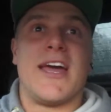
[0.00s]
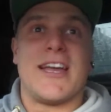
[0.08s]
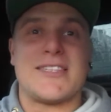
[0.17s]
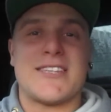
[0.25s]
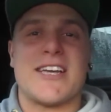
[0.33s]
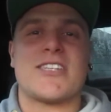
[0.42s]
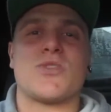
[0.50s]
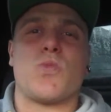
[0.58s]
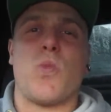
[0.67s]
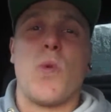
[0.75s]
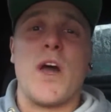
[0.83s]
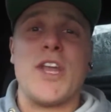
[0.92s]
it takes
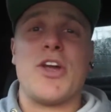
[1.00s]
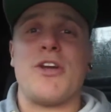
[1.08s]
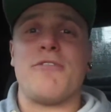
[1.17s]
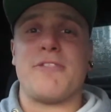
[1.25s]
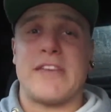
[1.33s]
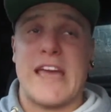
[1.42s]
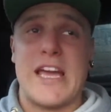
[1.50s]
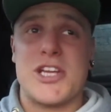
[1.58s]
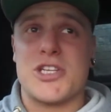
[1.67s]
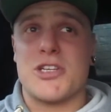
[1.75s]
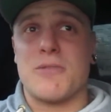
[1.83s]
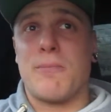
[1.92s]
one
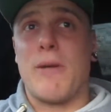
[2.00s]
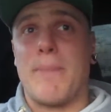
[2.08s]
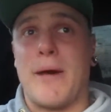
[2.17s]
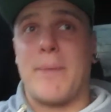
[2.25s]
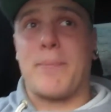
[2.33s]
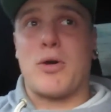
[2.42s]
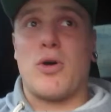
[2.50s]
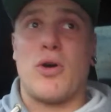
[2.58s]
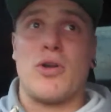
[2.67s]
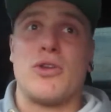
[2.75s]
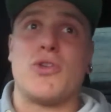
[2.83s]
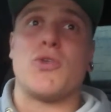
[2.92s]
notification to pop up
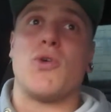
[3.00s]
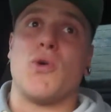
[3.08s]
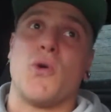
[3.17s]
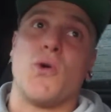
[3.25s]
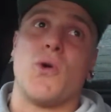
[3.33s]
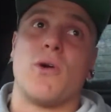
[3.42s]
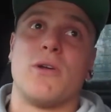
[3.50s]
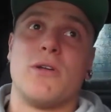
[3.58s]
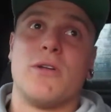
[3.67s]
on your